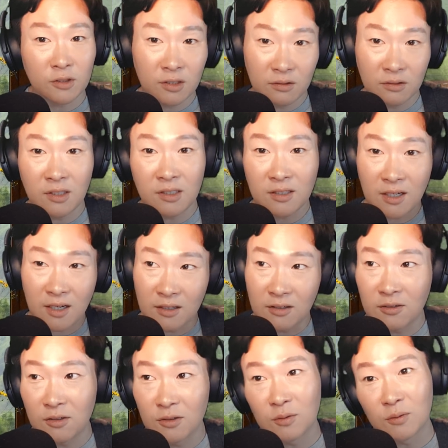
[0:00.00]
these kind of
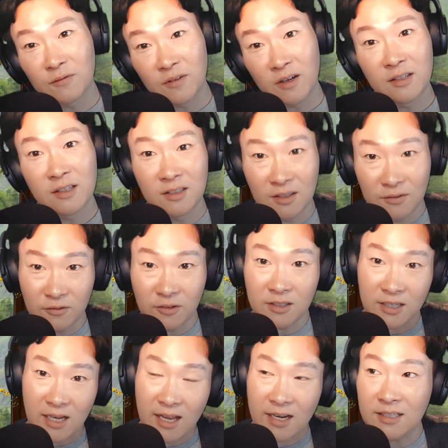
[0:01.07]
girls will find a different
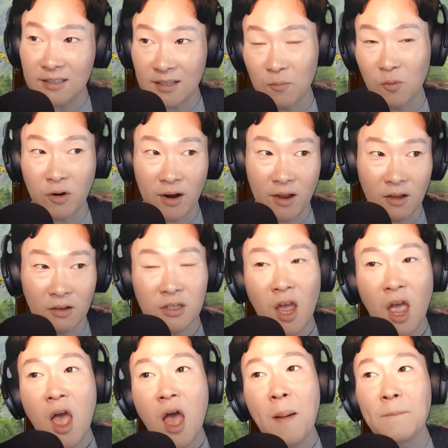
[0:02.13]
daddy somewhere else.
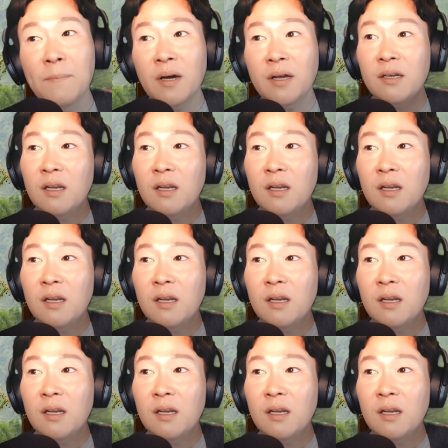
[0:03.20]
But